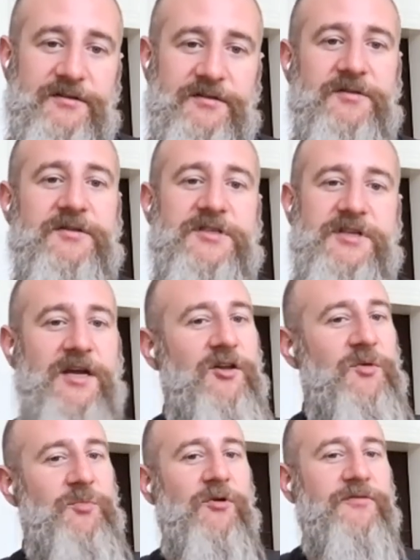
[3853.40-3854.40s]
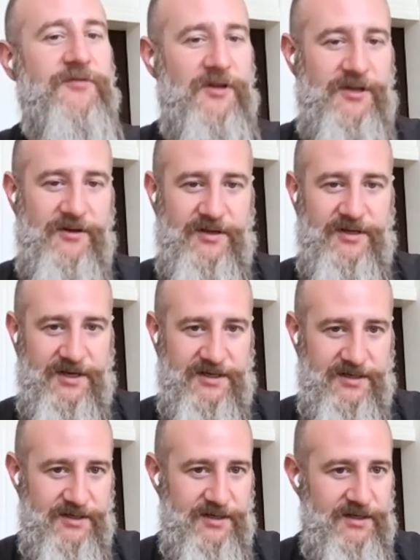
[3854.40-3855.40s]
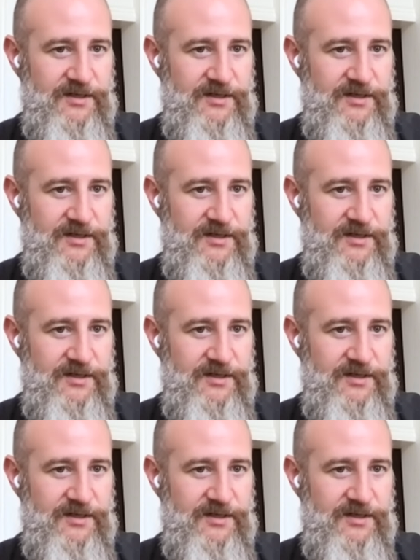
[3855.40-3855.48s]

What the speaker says: standalone portfolio that like,